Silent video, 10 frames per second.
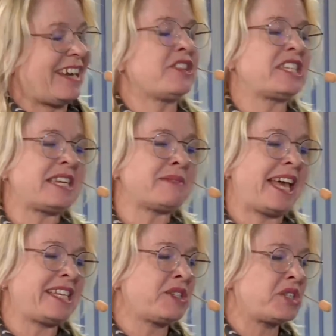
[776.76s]
On the same
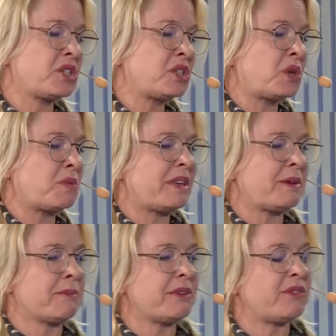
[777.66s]
hand, you told
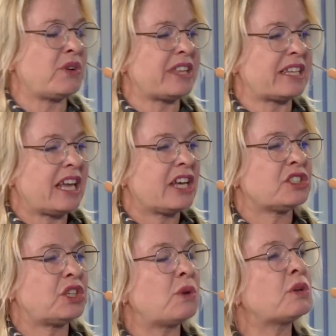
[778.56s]
me before that
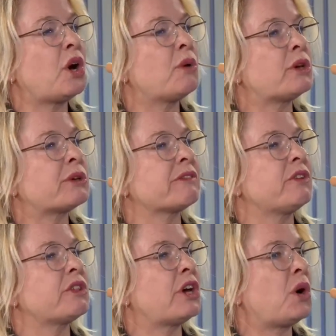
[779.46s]
don't go looking
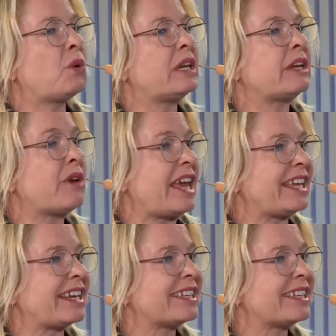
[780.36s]
for the Holy Grail.